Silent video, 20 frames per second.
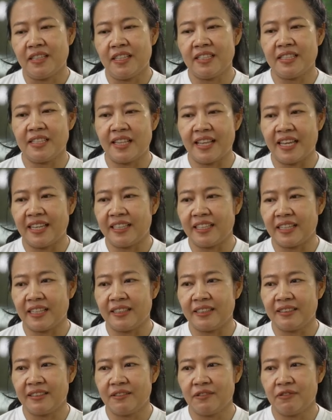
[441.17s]
It's like
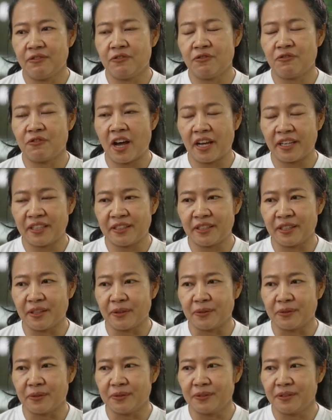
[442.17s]
a
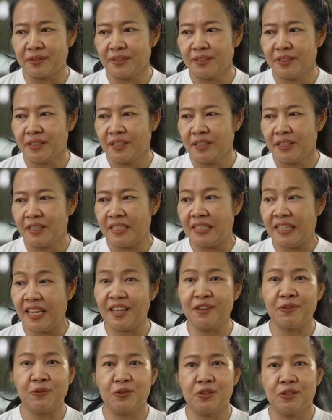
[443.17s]
final
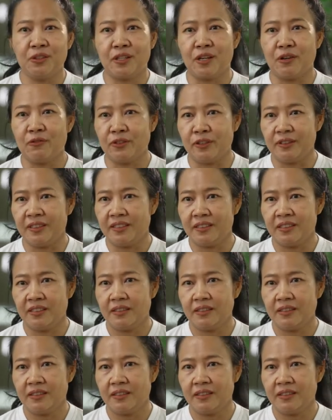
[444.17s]
nail to the coffin